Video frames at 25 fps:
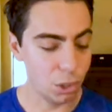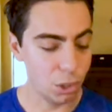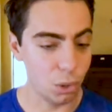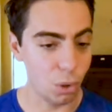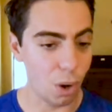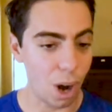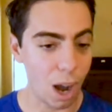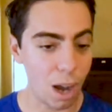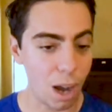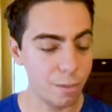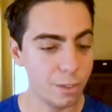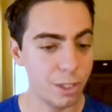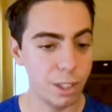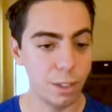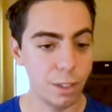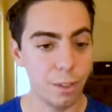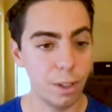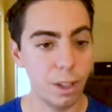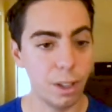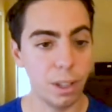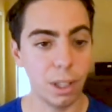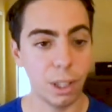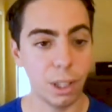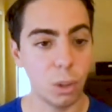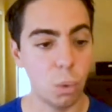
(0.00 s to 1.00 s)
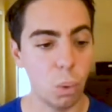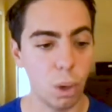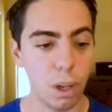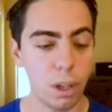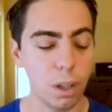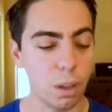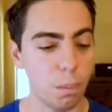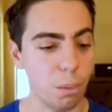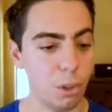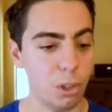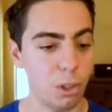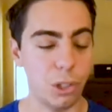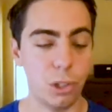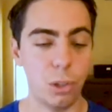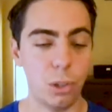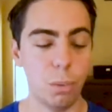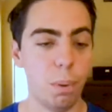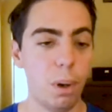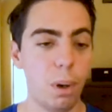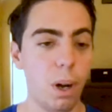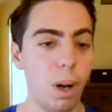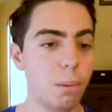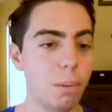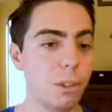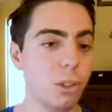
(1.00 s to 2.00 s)
You have different requirements. You
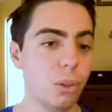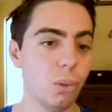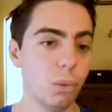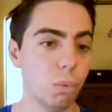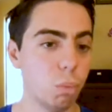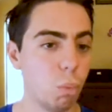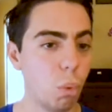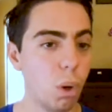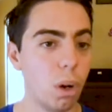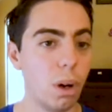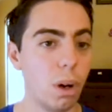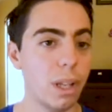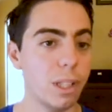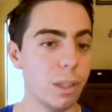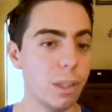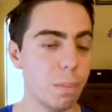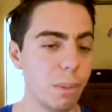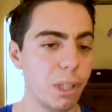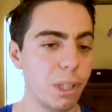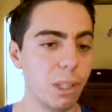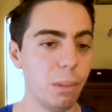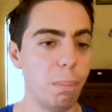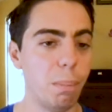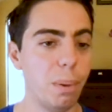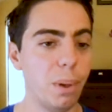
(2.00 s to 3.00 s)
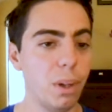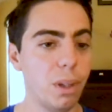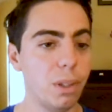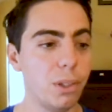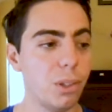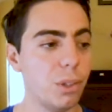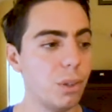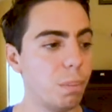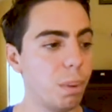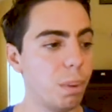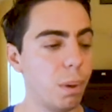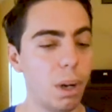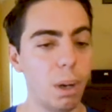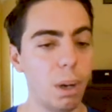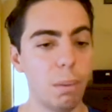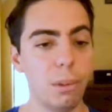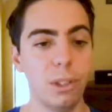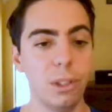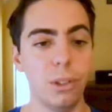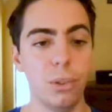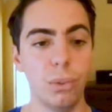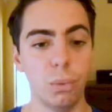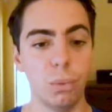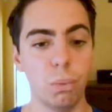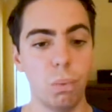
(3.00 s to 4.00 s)
probably don't want as many pods. You
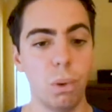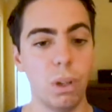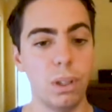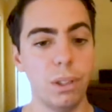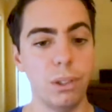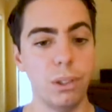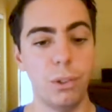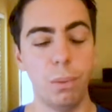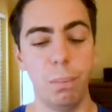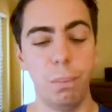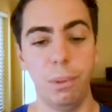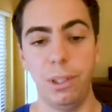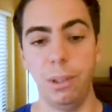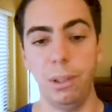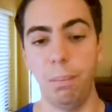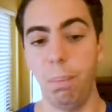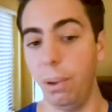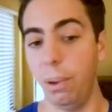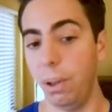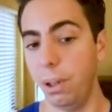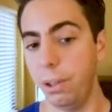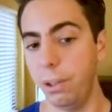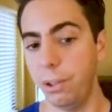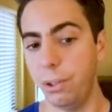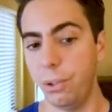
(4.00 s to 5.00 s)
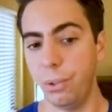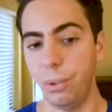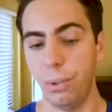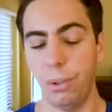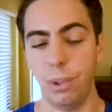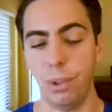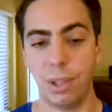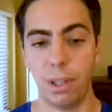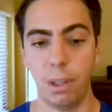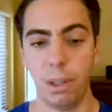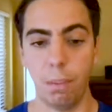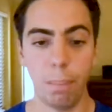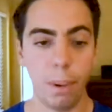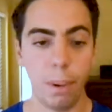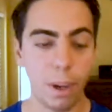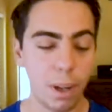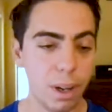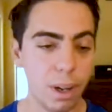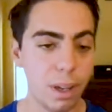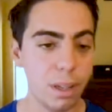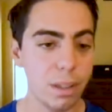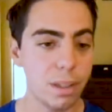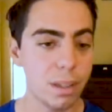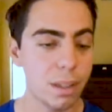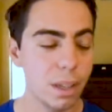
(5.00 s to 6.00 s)
probably don't want it to be deployed to the same
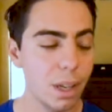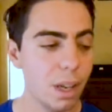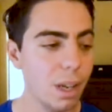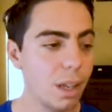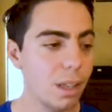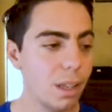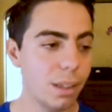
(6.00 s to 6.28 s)
place.